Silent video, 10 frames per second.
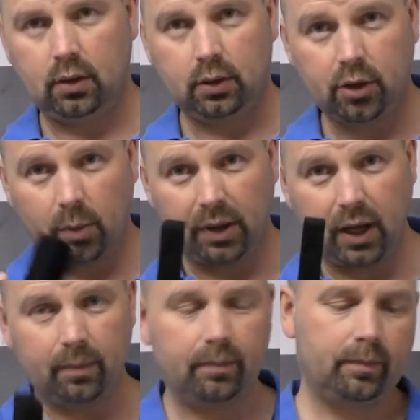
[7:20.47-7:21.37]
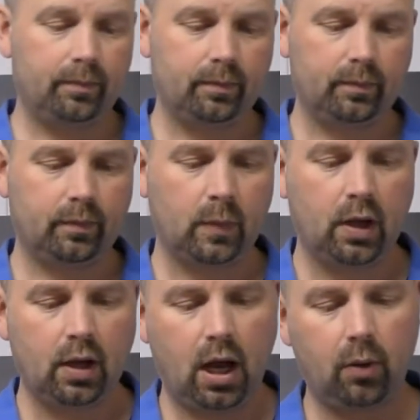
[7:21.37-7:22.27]
On top of that,
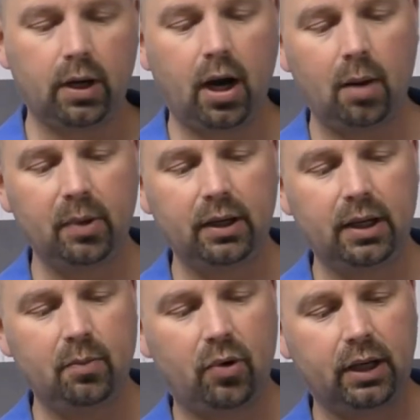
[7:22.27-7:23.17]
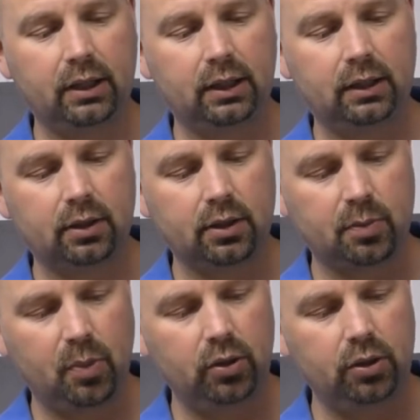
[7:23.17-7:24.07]
our carbon impregnated
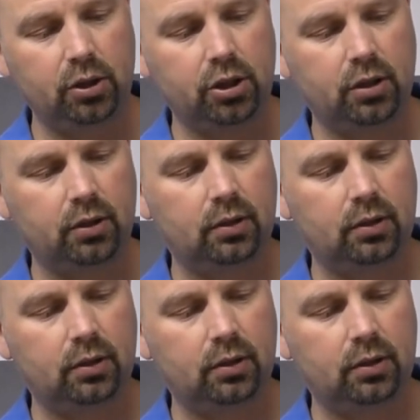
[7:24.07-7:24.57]
sponge,